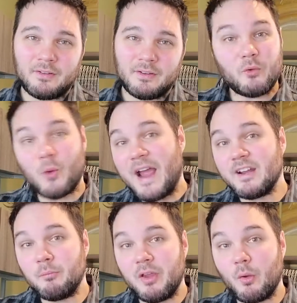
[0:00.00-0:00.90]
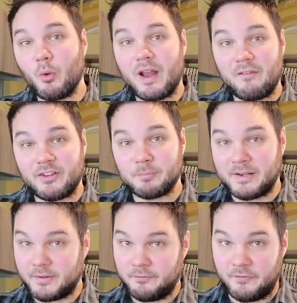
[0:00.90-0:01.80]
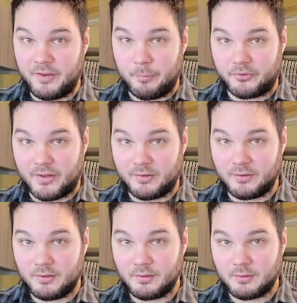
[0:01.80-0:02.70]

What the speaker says: when randomly we would have expected 50%.